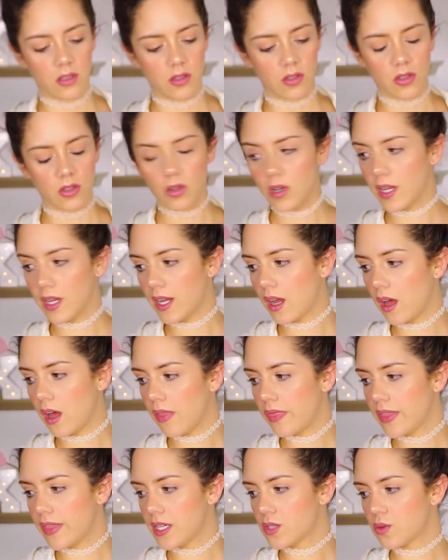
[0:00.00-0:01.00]
So I
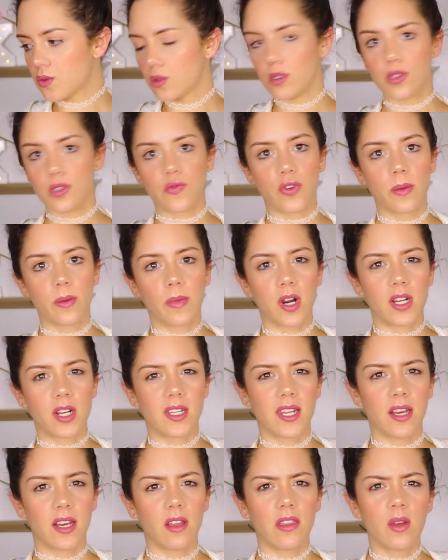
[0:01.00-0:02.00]
got these ones from
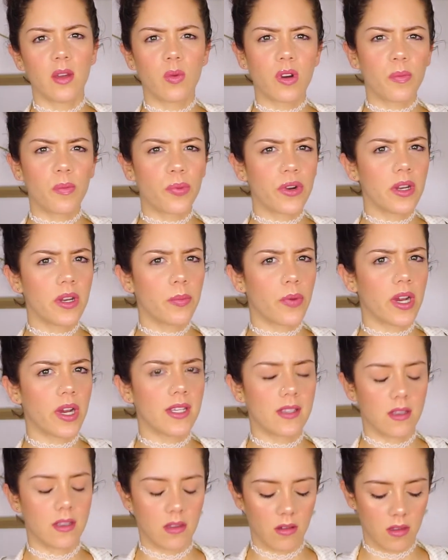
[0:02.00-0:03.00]
Ardell. They were pretty
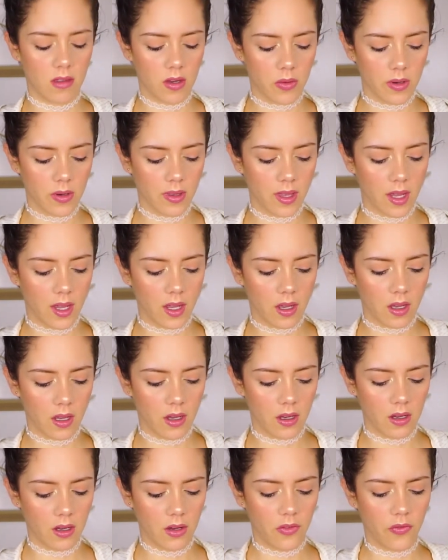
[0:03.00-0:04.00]
pricey though. They were like
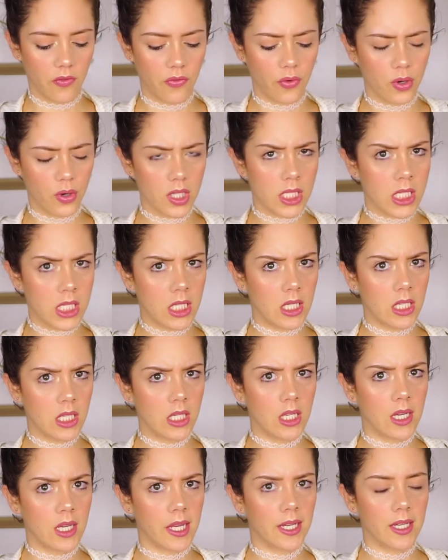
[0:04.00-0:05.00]

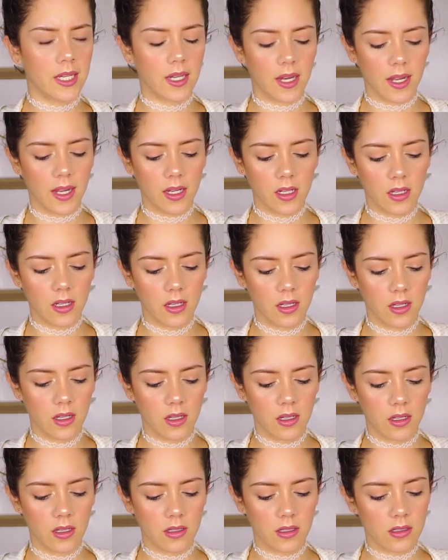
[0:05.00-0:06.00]
$14.99,
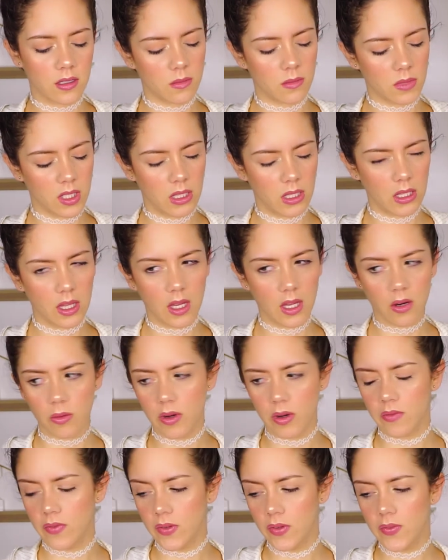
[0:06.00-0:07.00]
something like that,
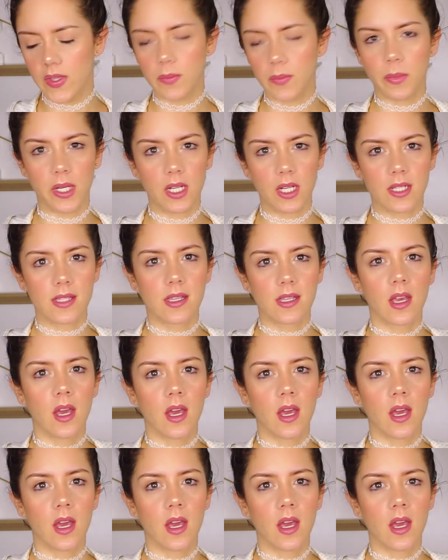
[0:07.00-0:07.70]
around 15 bucks.